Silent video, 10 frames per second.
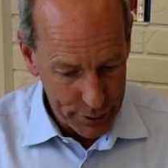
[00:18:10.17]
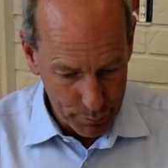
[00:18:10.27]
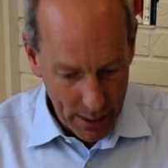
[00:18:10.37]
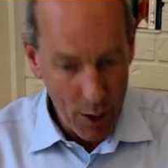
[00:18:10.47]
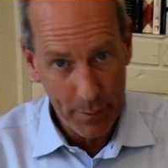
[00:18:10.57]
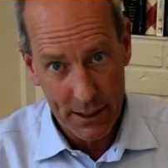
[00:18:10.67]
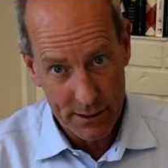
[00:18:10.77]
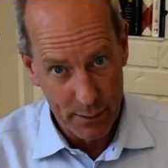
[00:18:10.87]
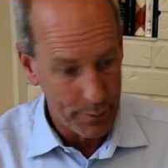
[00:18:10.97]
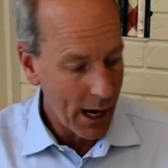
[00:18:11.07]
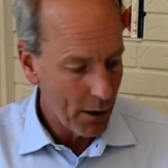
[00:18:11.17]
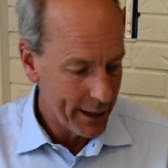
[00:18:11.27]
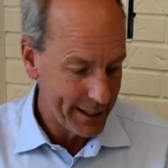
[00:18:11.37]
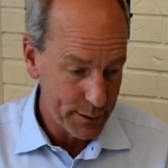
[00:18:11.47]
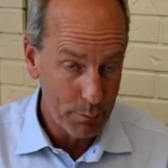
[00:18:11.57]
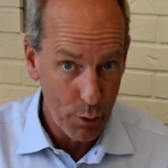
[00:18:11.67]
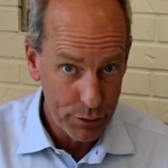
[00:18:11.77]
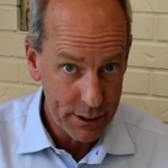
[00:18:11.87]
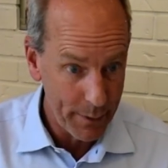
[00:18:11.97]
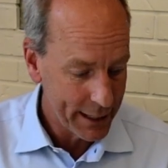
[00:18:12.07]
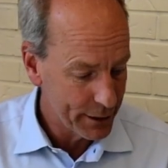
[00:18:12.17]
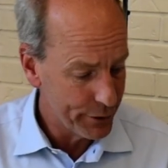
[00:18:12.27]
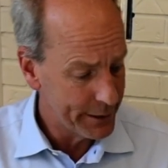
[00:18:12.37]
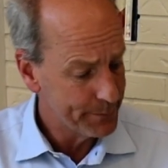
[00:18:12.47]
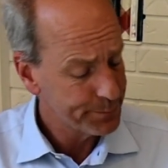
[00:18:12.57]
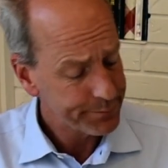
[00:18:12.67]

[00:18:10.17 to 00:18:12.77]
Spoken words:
brown because of the bile, and it's mostly bacteria.